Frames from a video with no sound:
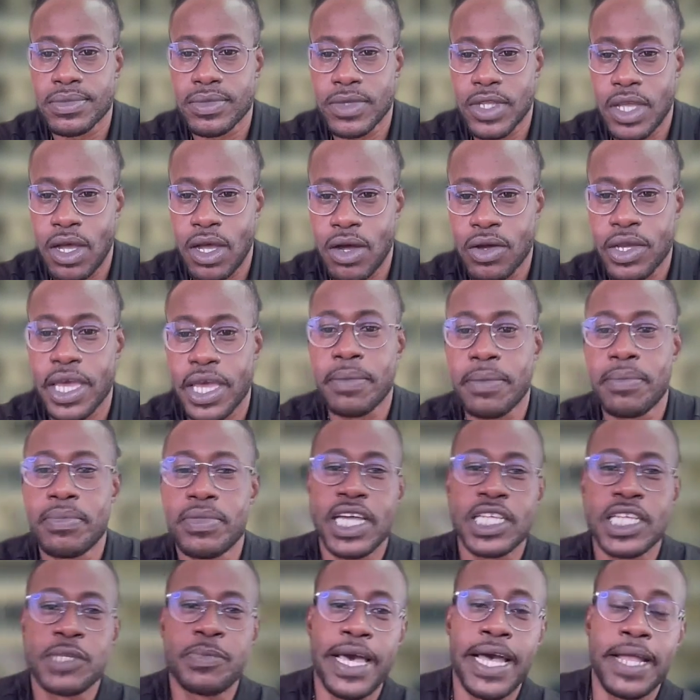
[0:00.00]
Okay,
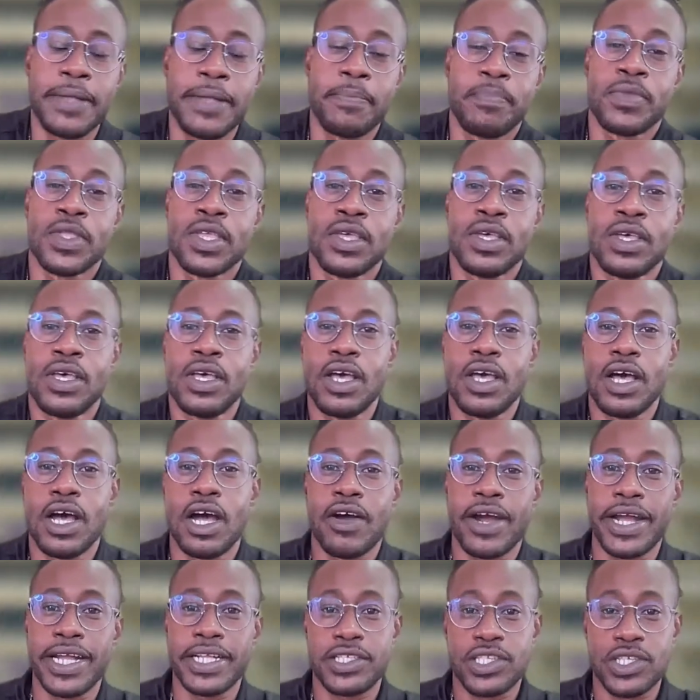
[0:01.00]
thanks, Pat. All
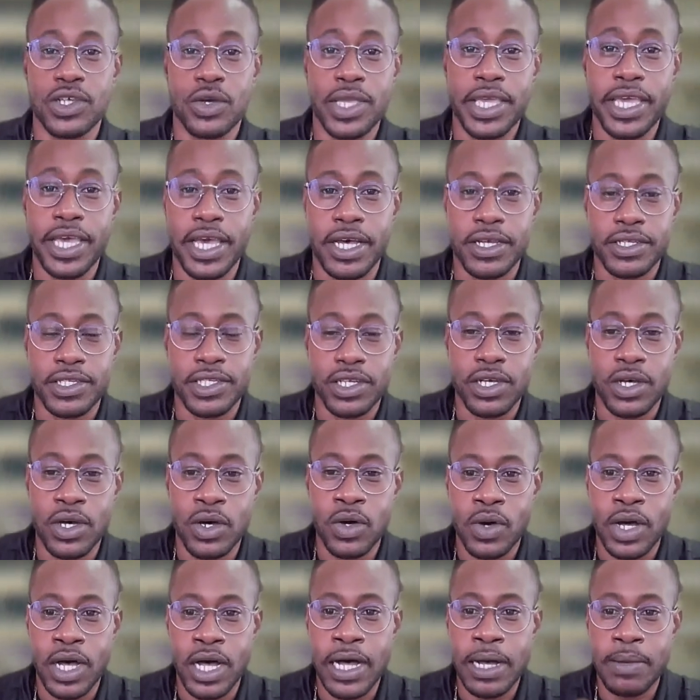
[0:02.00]
right, so yeah,
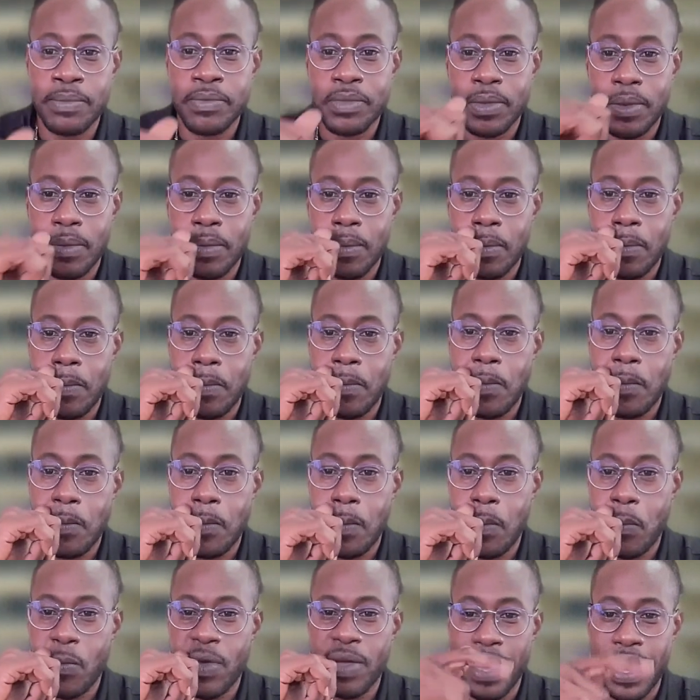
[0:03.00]
so
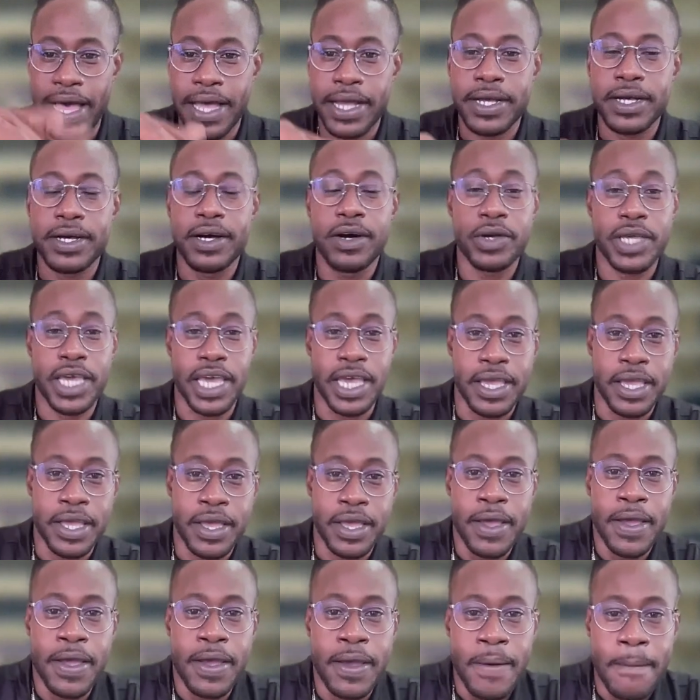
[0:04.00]
be back. Okay,
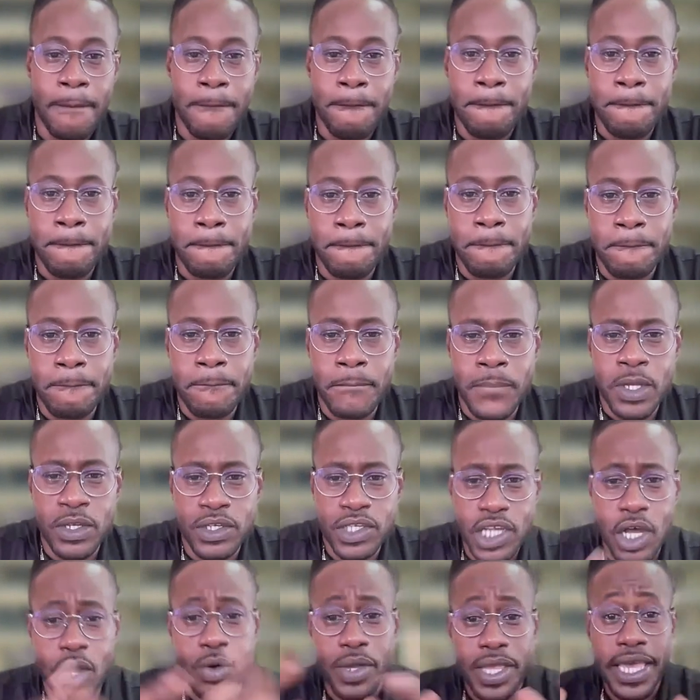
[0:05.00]

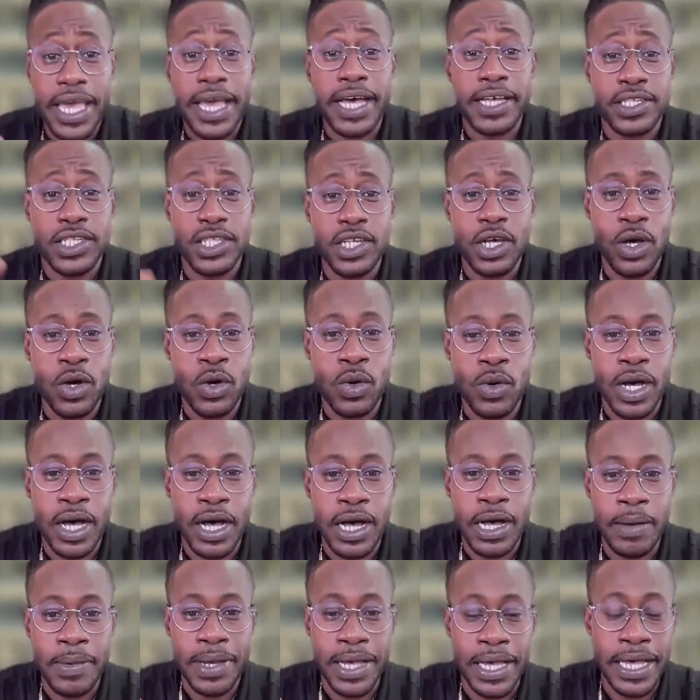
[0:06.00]
so yeah, so
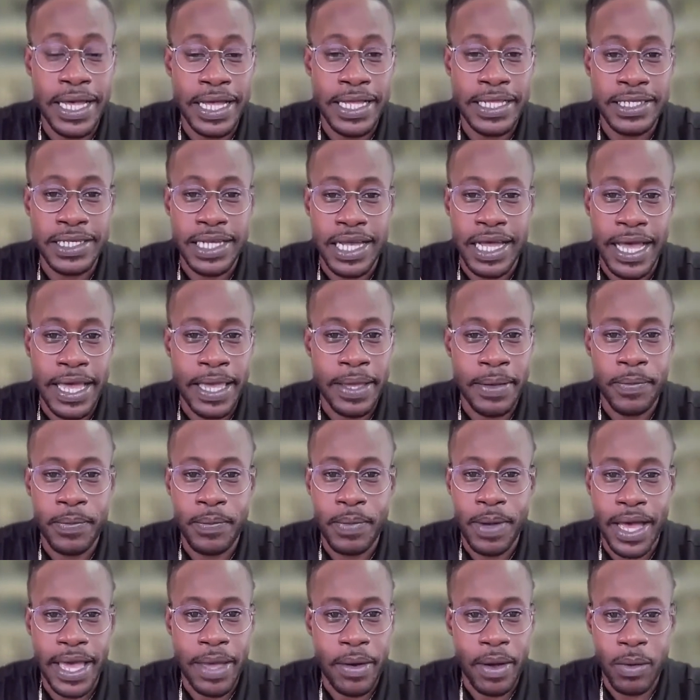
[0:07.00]
and I
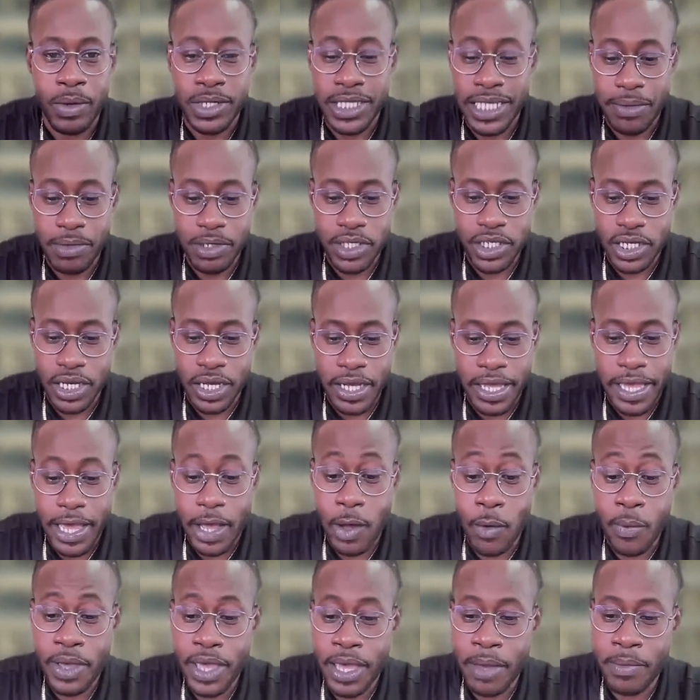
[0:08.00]
was able to
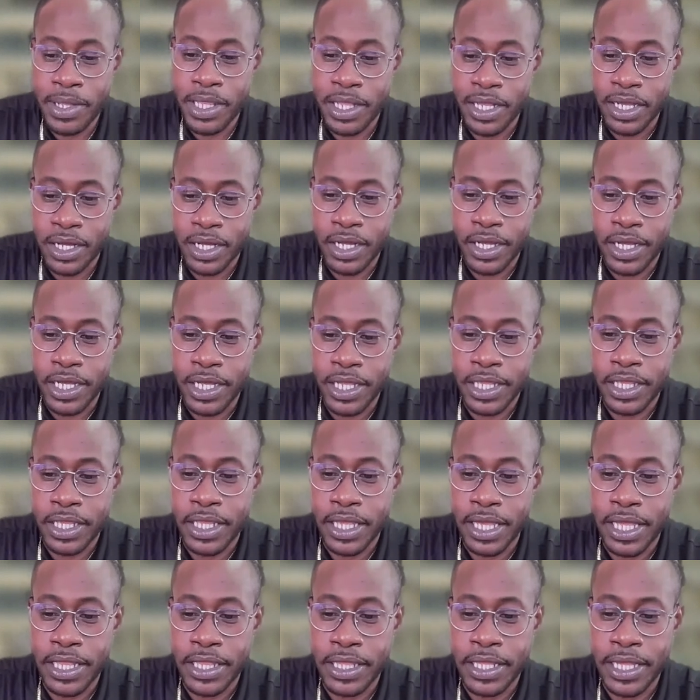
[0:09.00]
help him
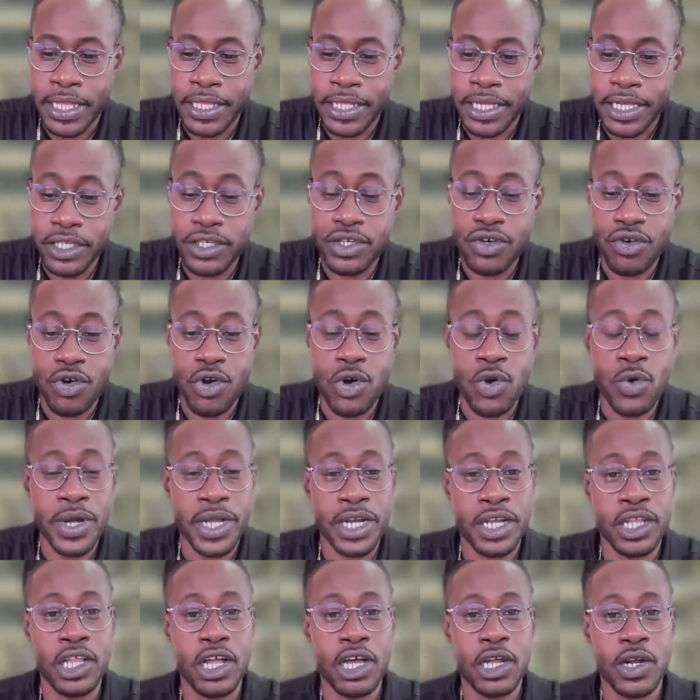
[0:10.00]
and his crew in a
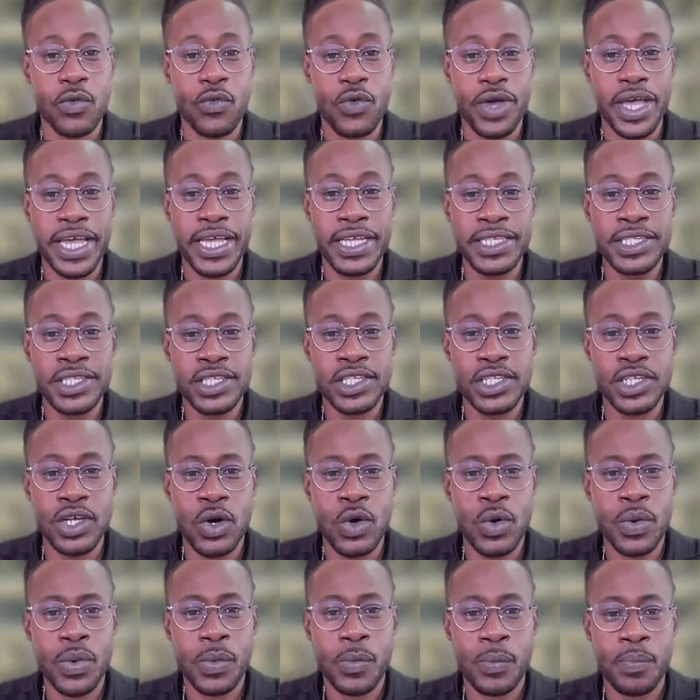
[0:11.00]
lot of ways.
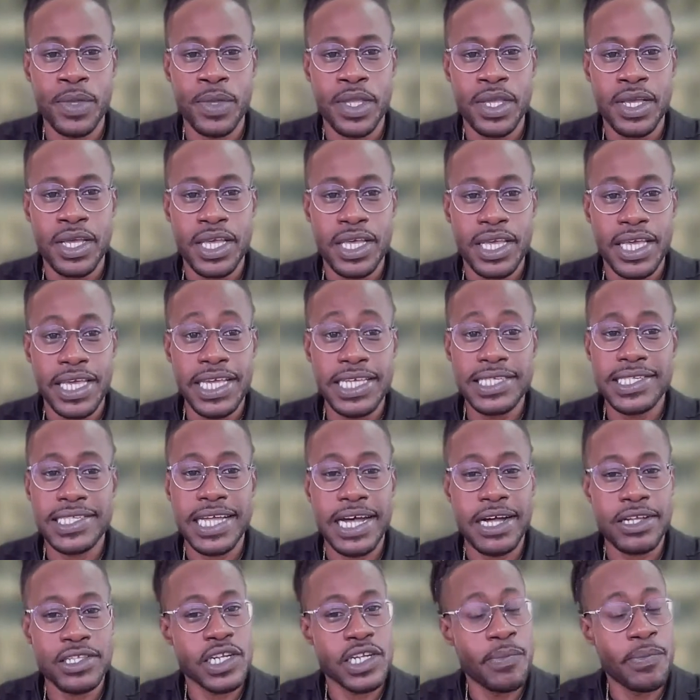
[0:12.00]
So he's now
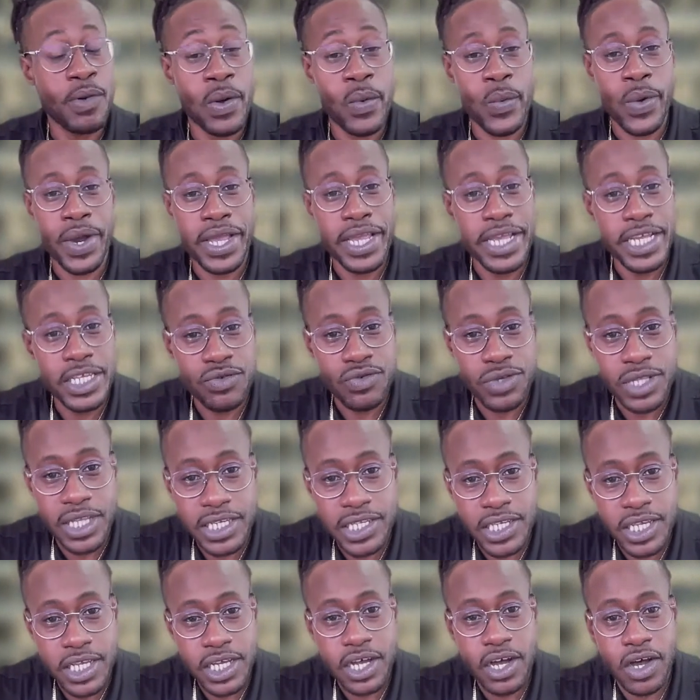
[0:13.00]
to the point where he's
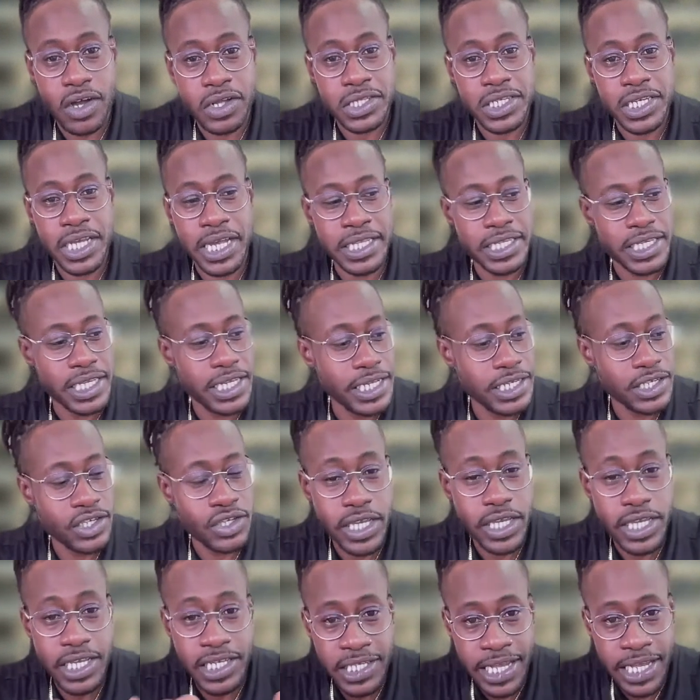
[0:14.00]
releasing content.
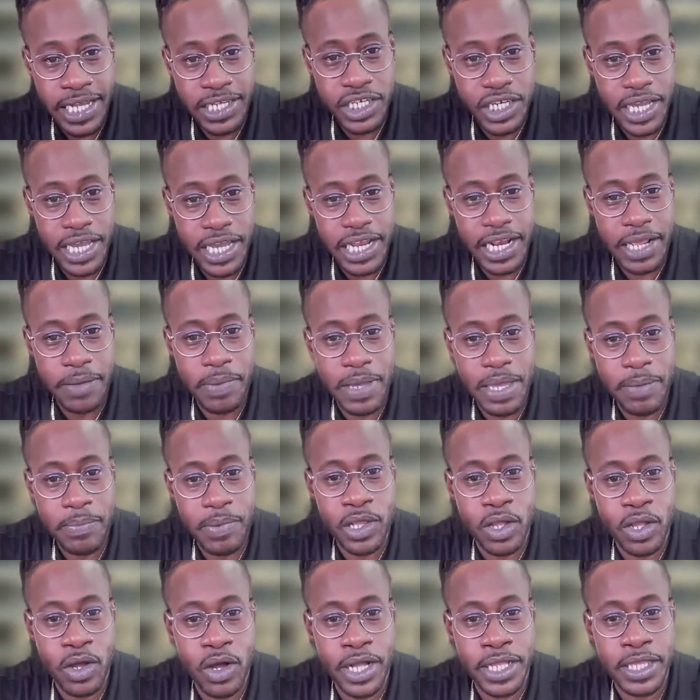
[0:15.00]
He's educating
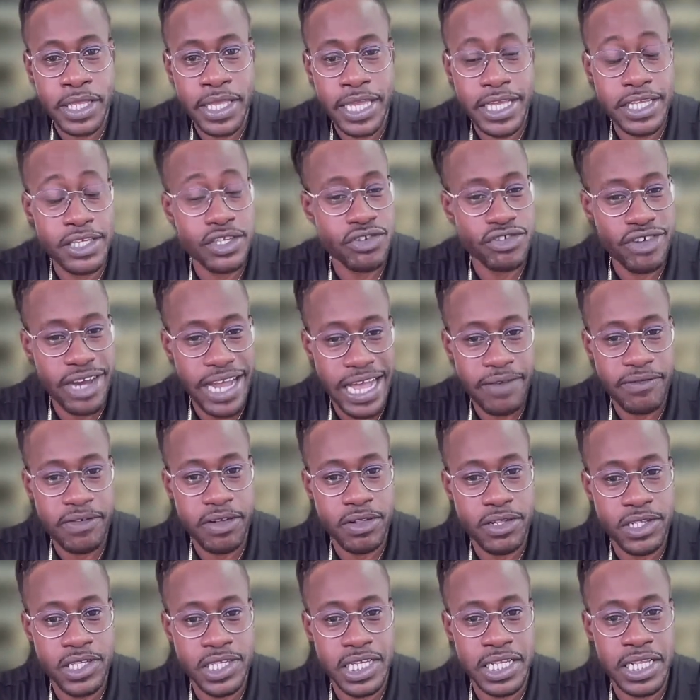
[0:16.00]
people on his
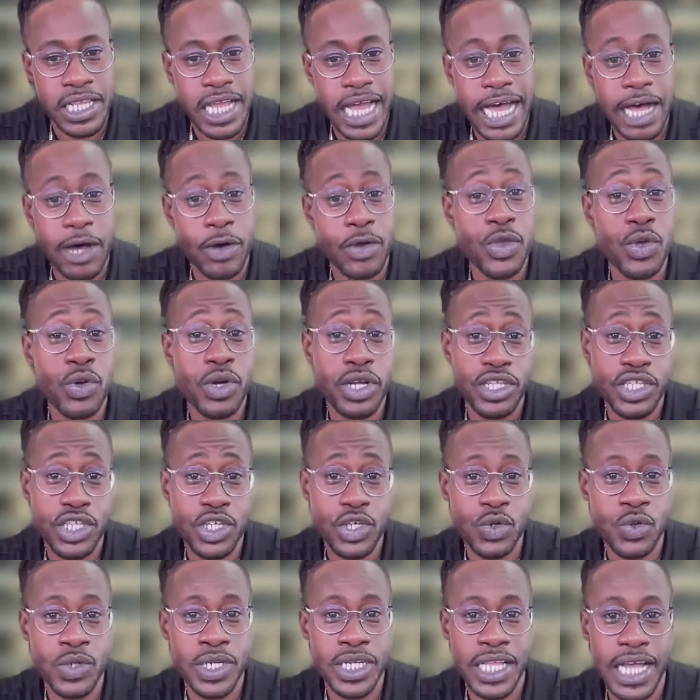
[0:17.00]
travels and how you can
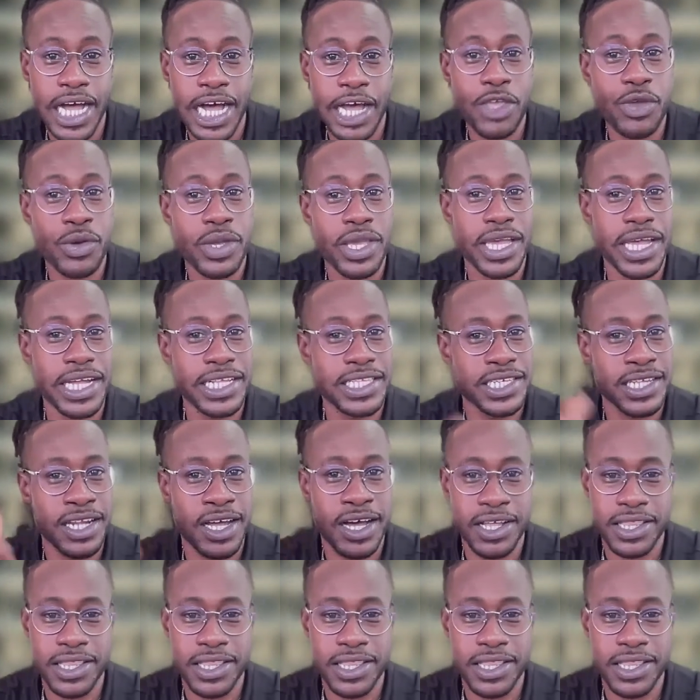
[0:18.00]
do it, how you can get to the other